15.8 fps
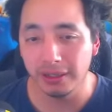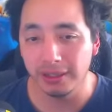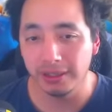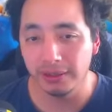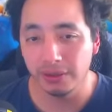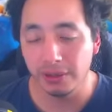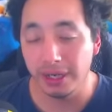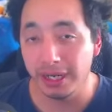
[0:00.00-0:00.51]

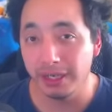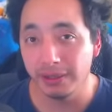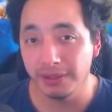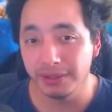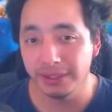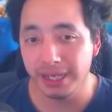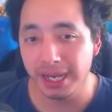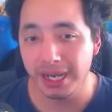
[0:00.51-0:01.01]
higher
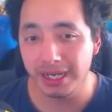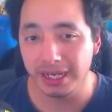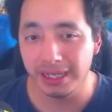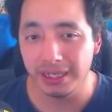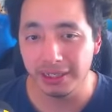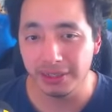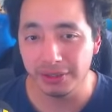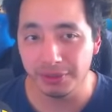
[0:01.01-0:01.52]
attack
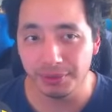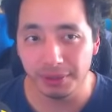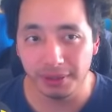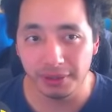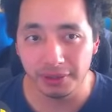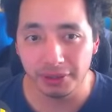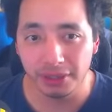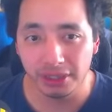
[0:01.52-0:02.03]
and then trigger
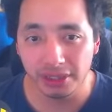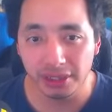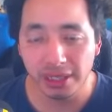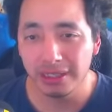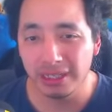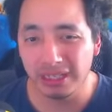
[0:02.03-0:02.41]
the Changing.